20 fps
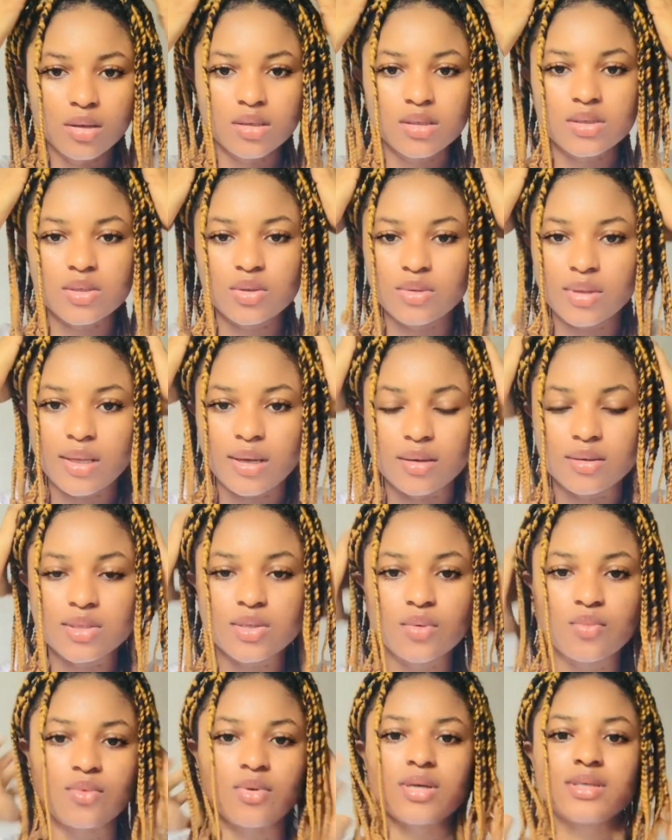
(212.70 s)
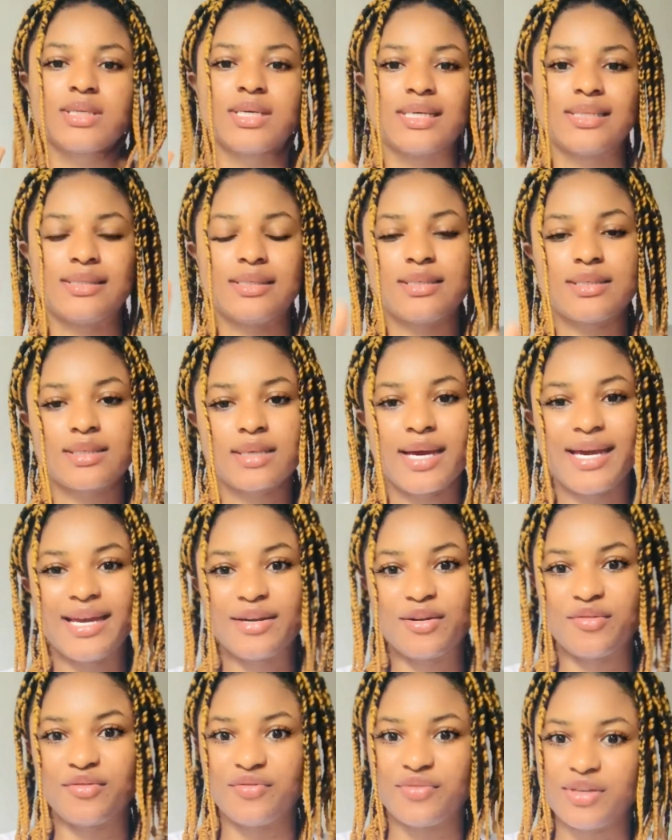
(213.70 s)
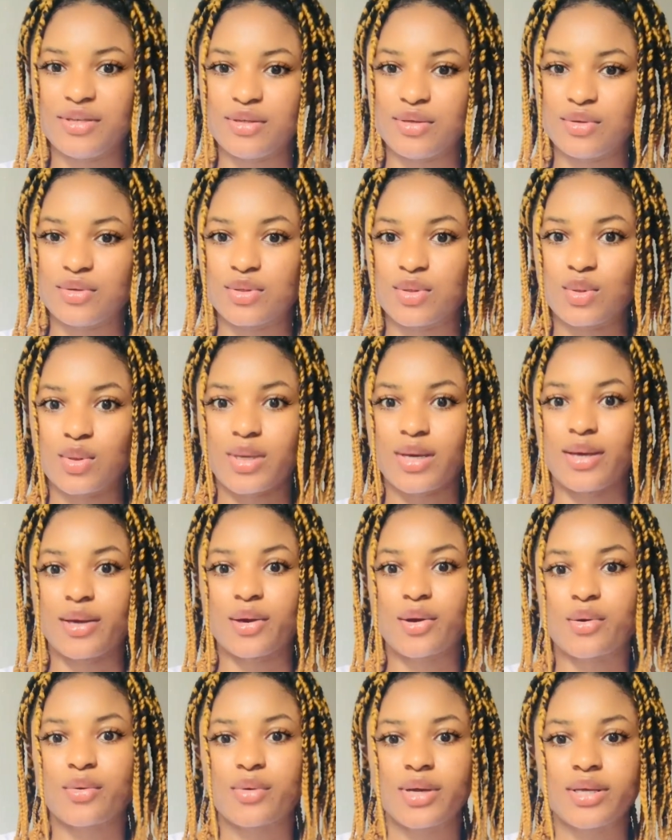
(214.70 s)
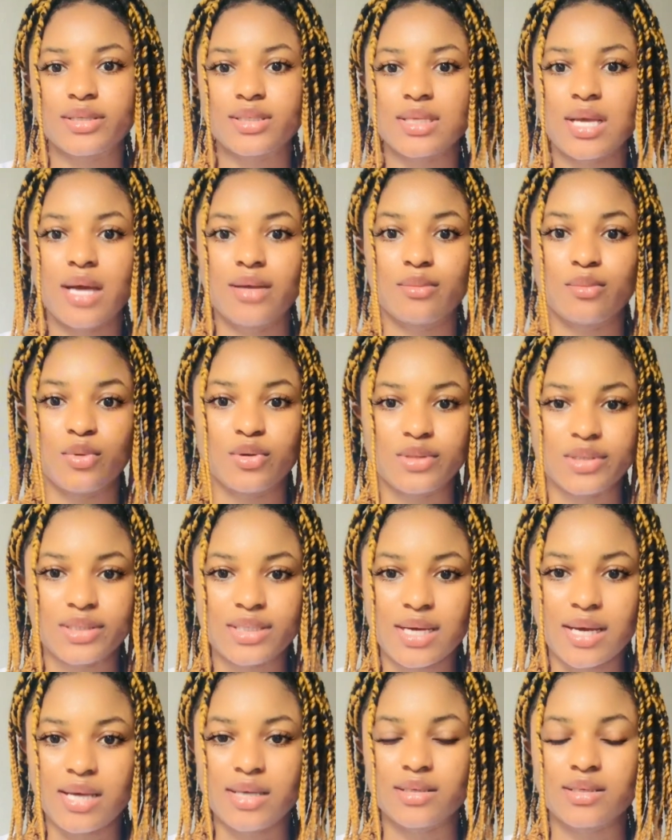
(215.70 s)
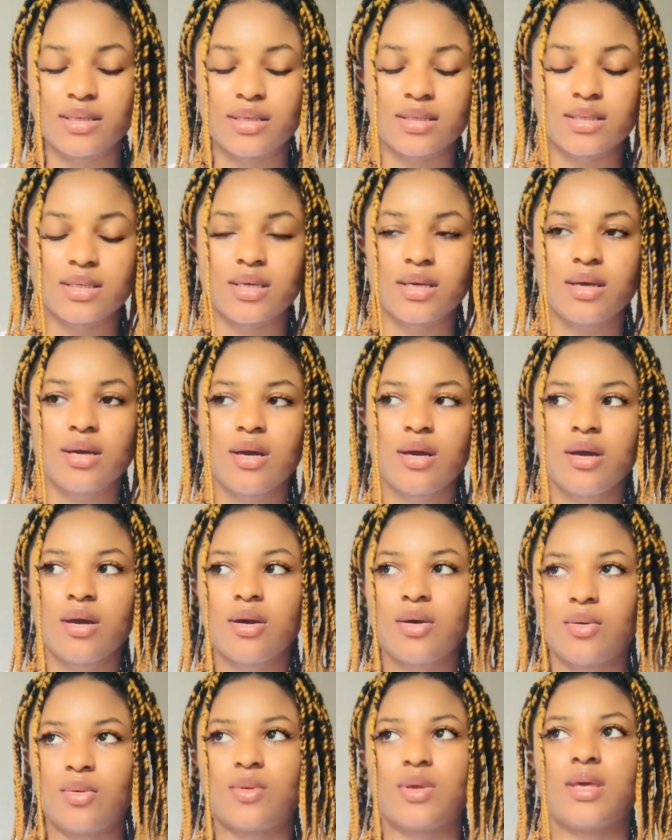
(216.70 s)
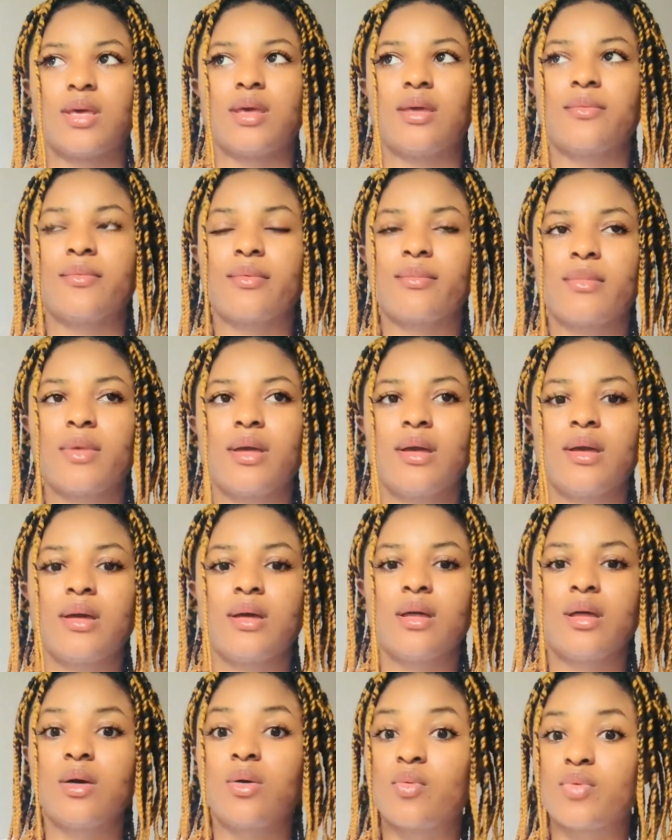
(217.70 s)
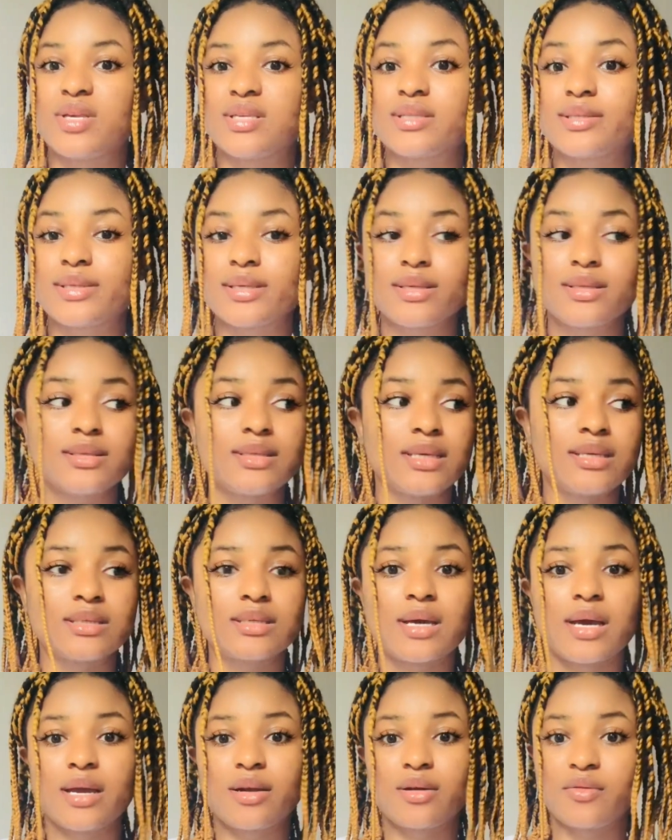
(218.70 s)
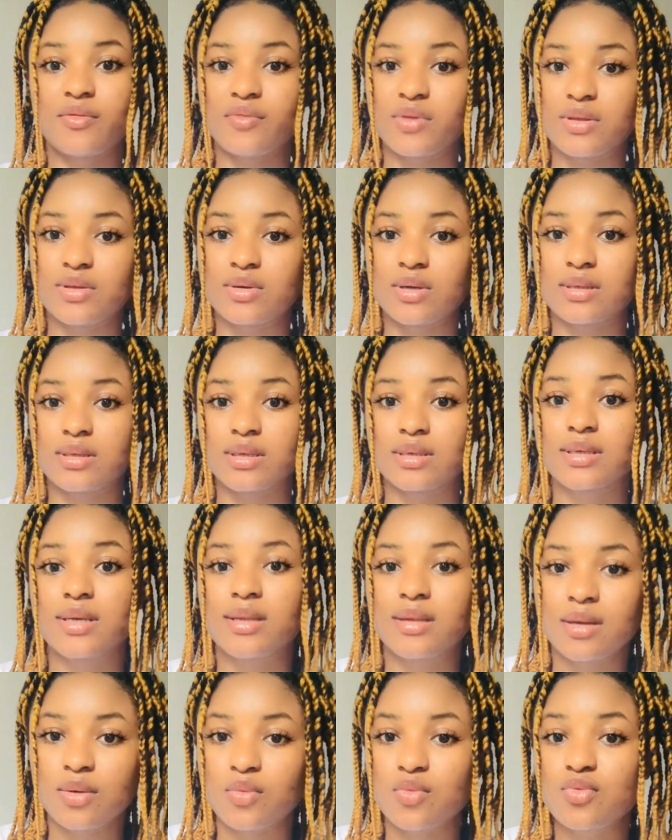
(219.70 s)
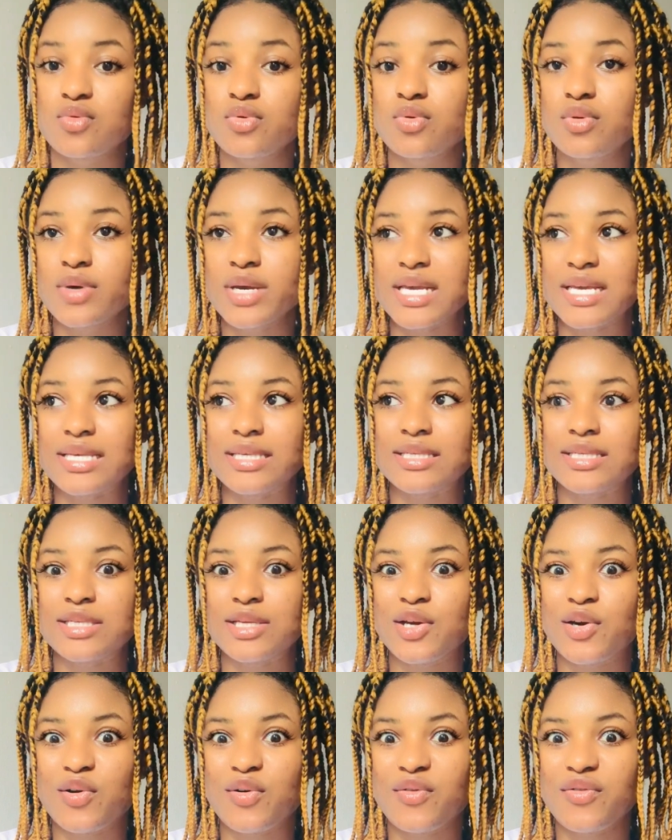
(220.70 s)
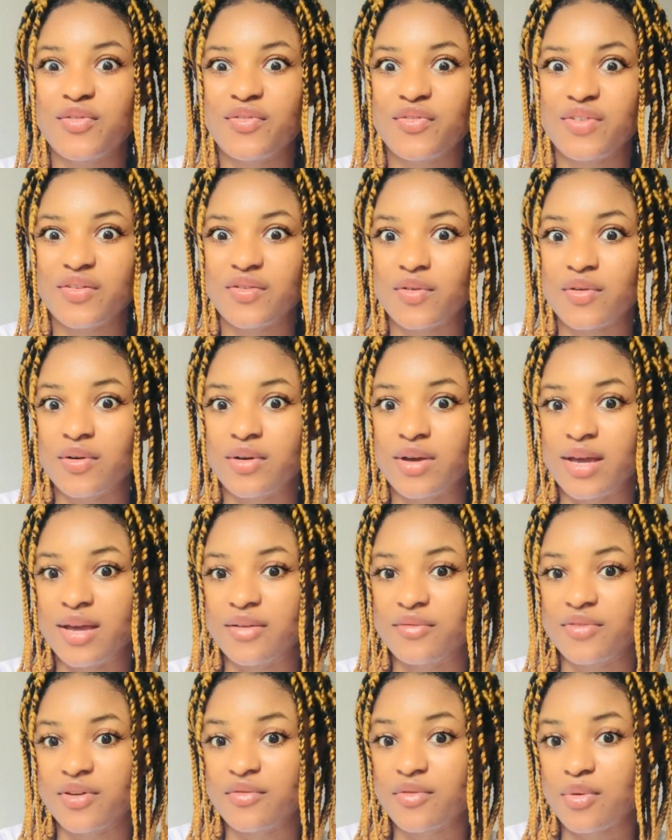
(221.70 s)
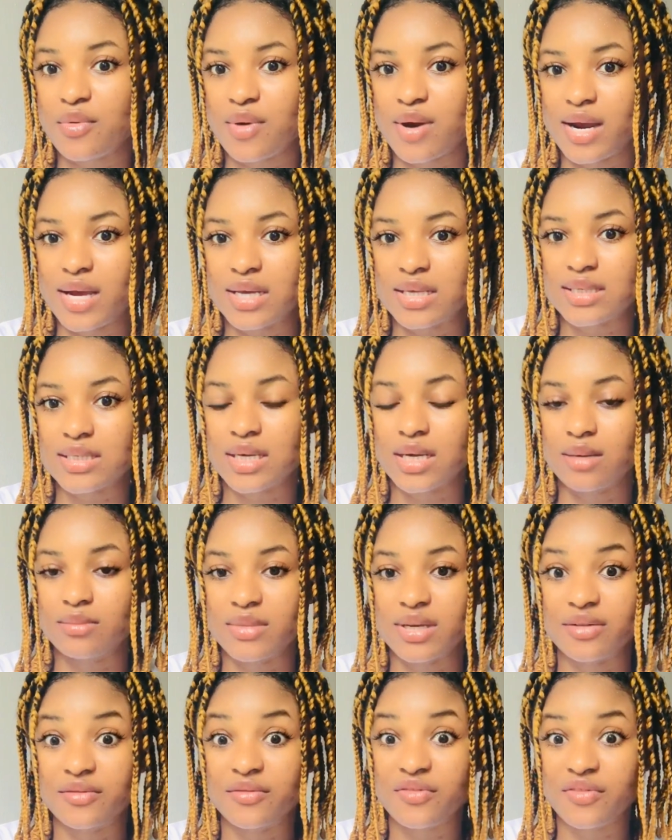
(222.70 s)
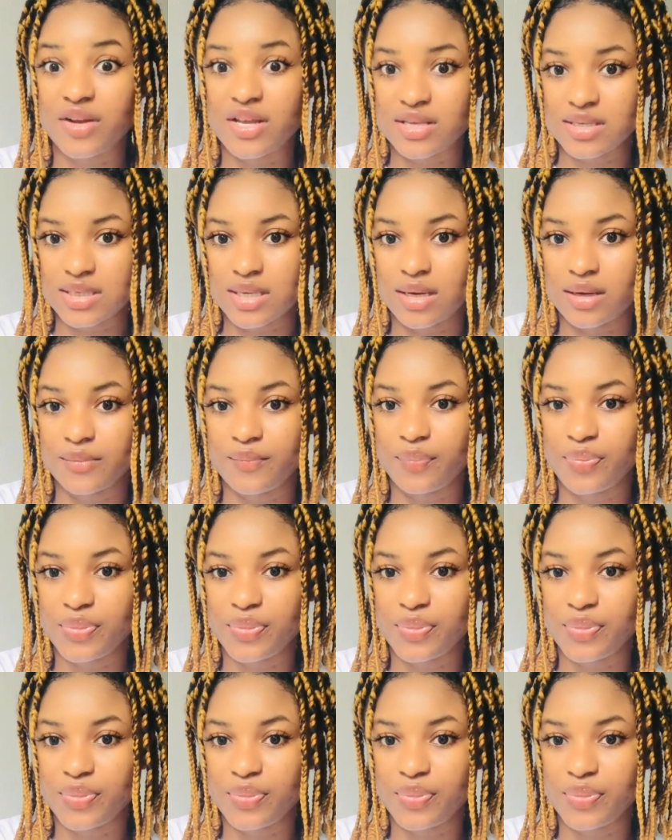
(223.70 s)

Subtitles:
So now, so what are these kind of videos you can create and monetize it? Okay, we see this kind of video in the internet. Who is your favorite influencer,